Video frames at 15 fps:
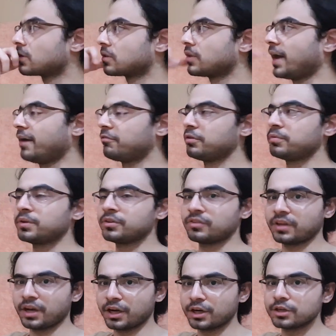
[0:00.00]
So
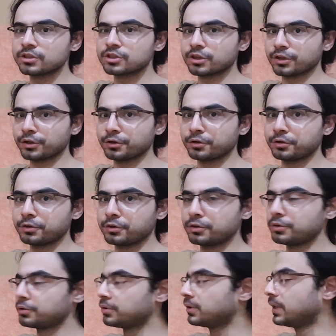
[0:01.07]
everyone's here
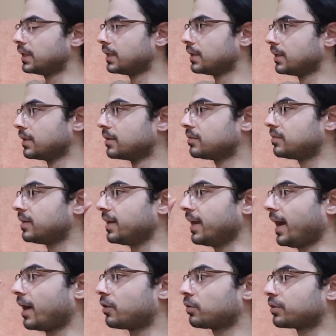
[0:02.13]
to see
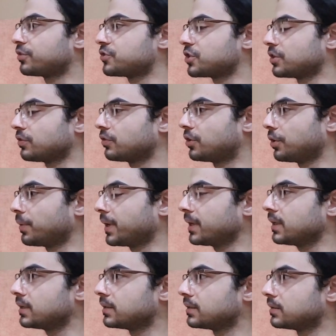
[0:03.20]
how Christian's doing.